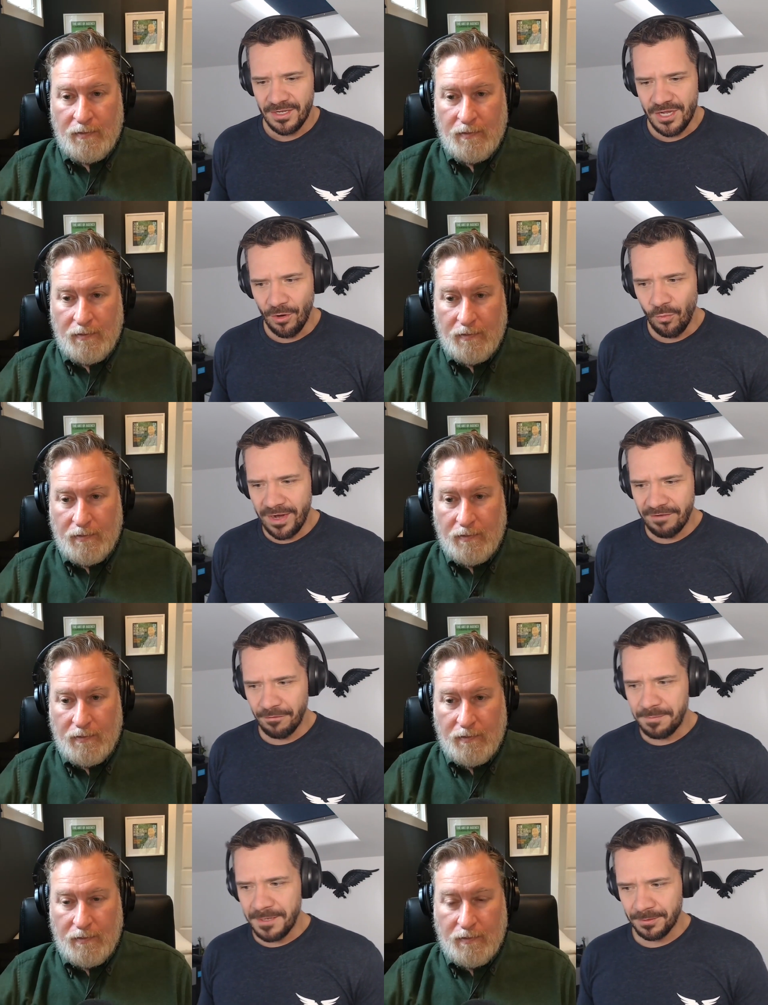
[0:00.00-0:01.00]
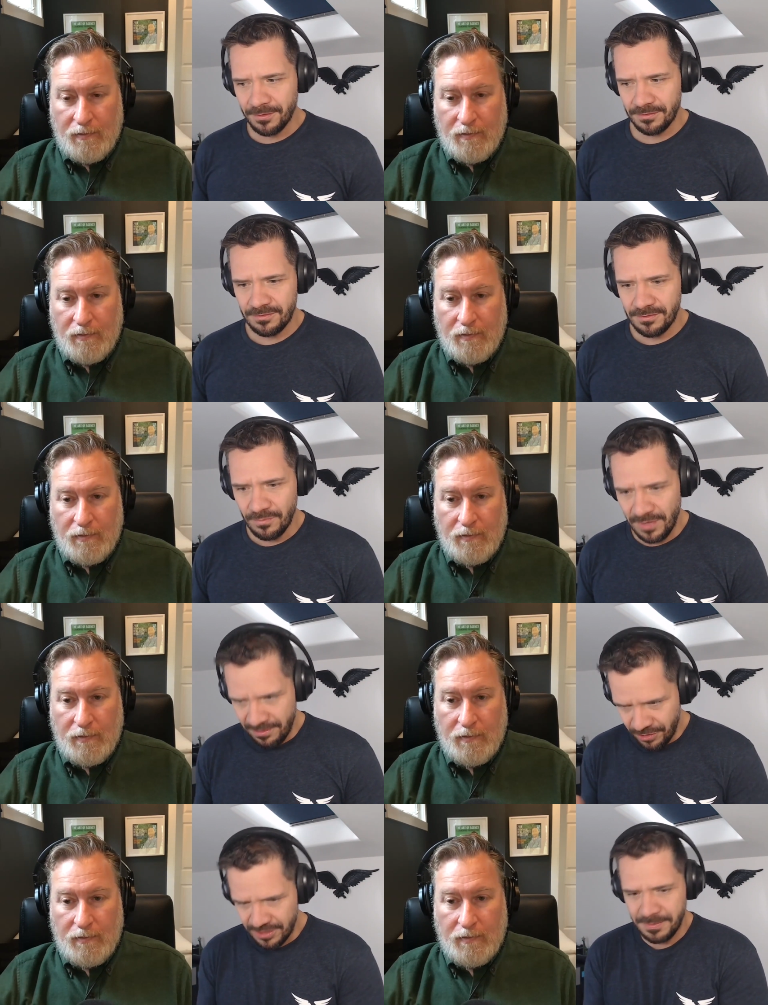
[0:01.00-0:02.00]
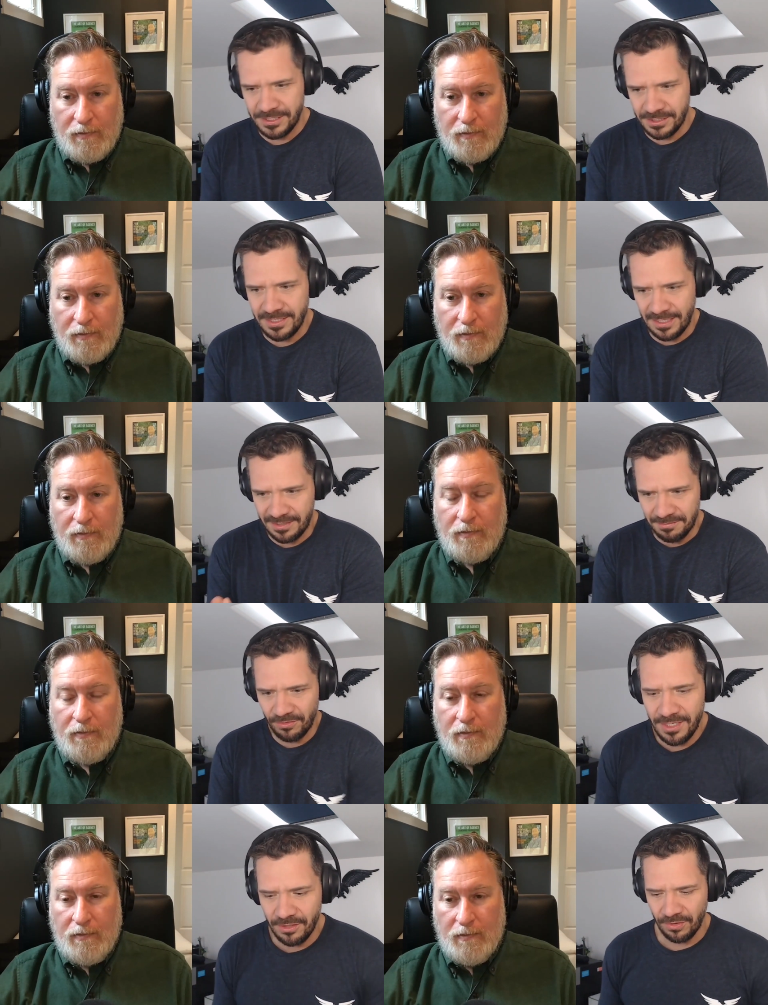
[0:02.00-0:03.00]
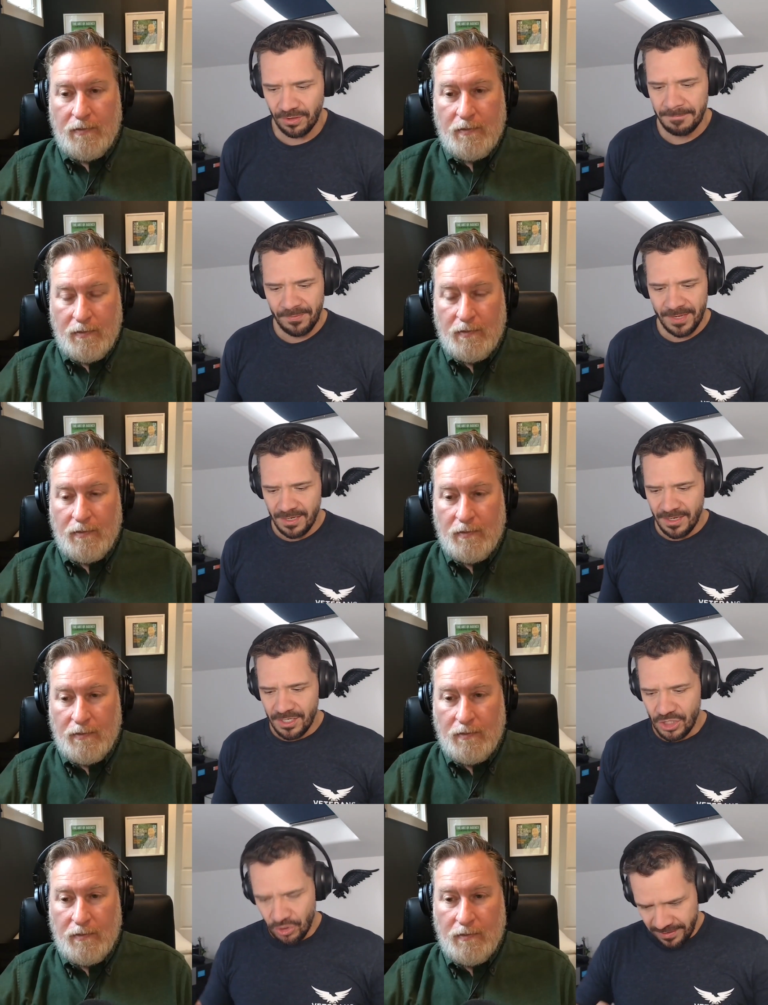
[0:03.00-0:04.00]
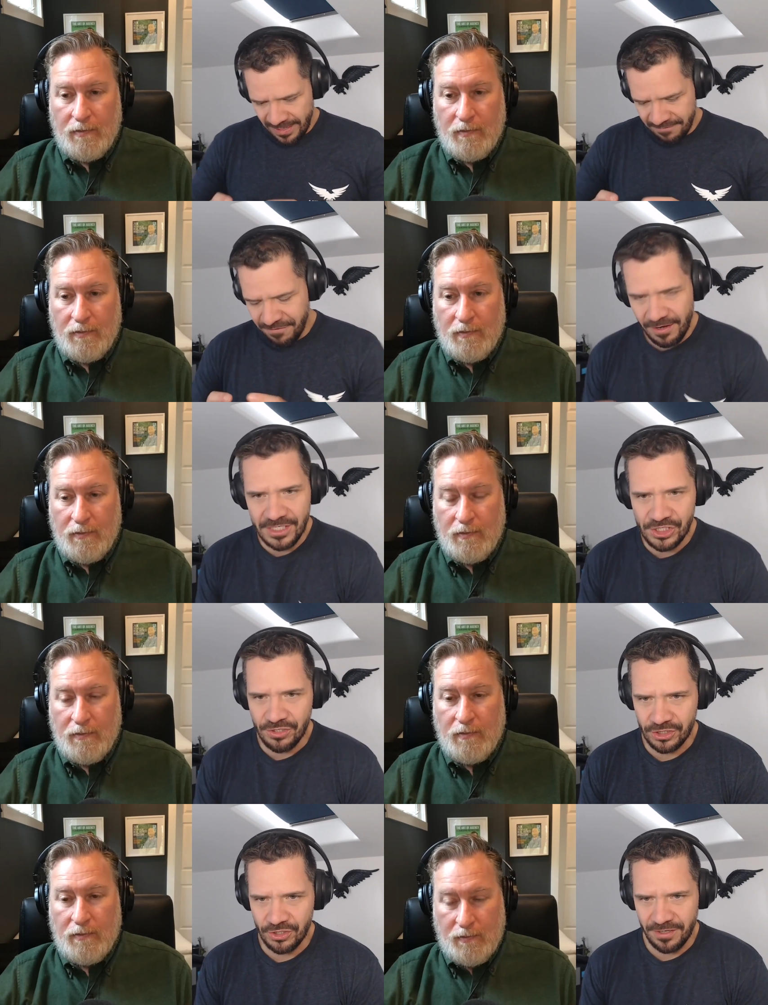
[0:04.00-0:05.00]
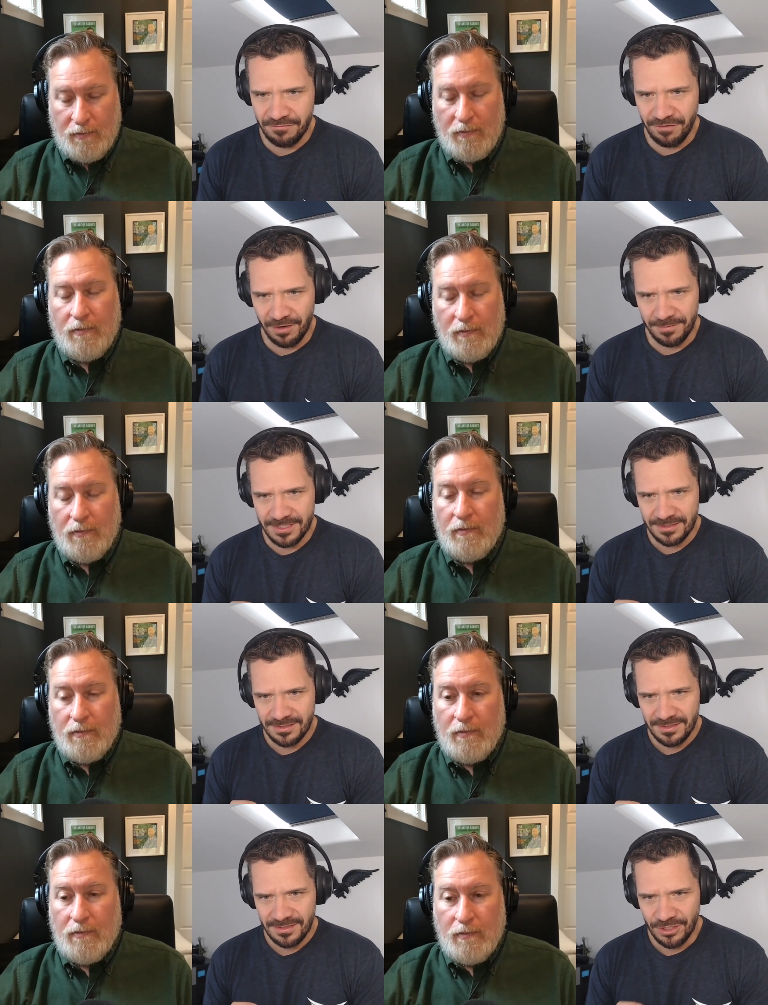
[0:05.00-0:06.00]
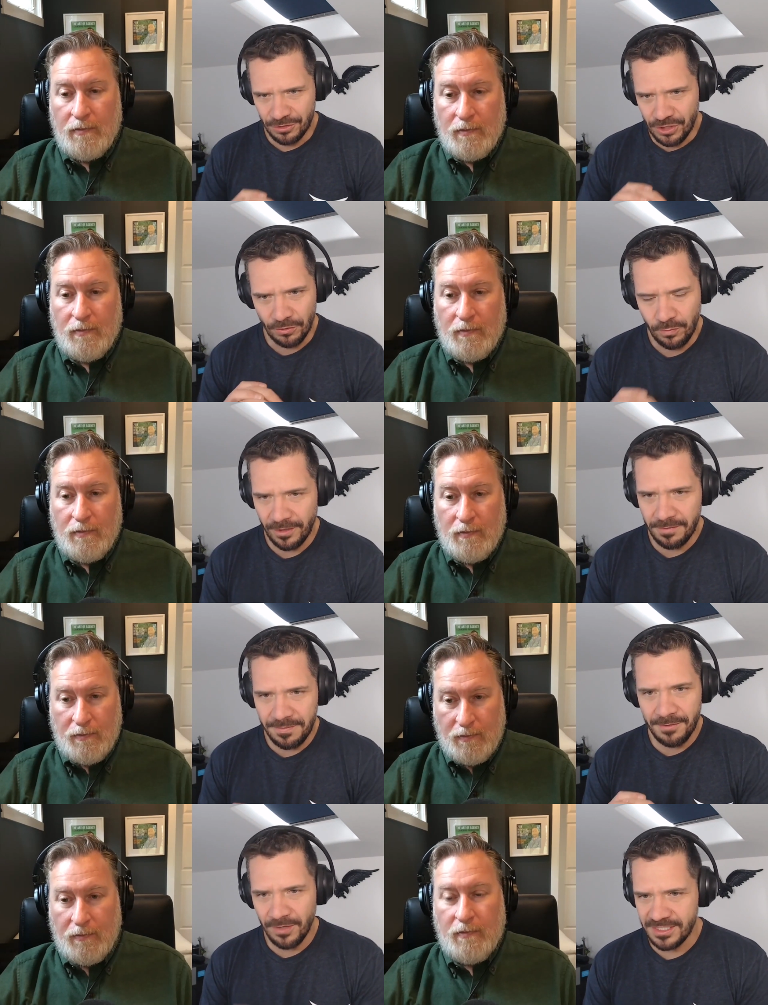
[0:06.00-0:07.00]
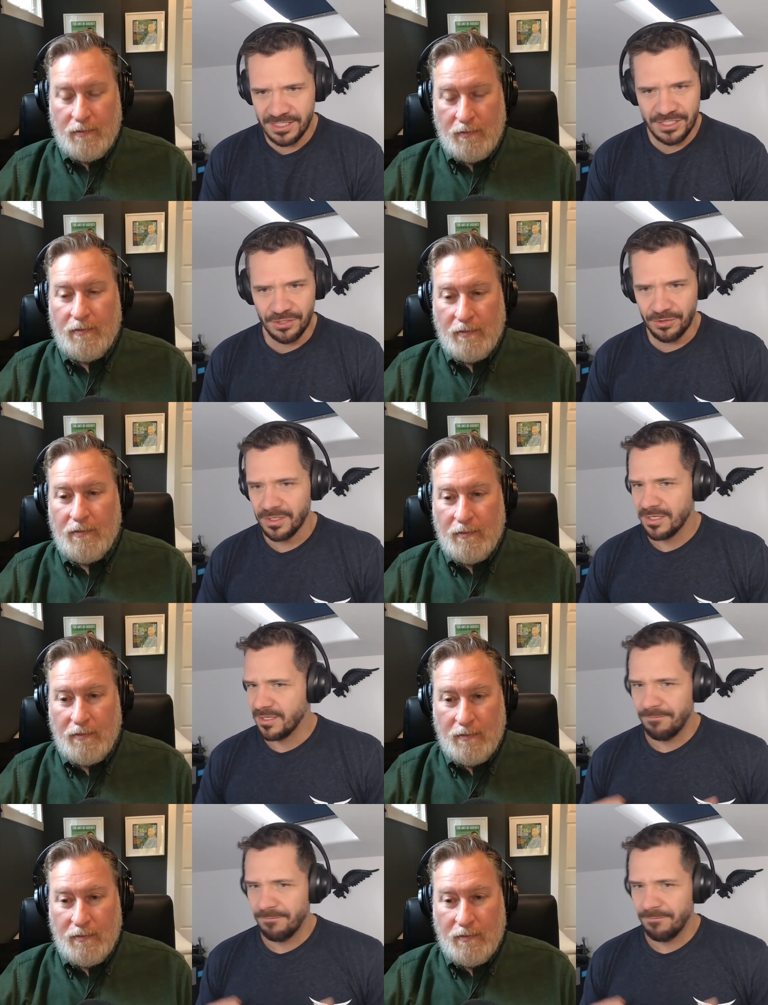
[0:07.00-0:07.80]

Speaker 1: you know, whenever people, whenever you especially in like the Marine Corps, you're in a very structured environment. You're told where to be, what to do.